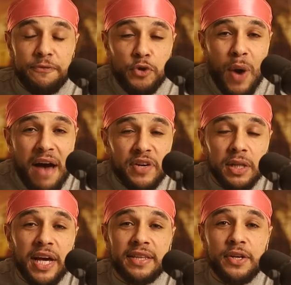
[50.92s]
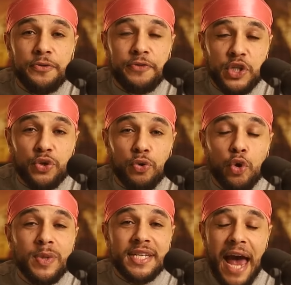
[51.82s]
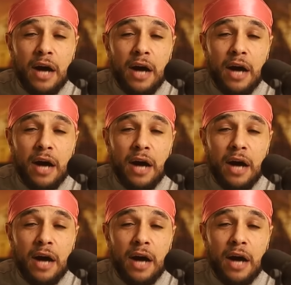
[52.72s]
If you have an elected official who is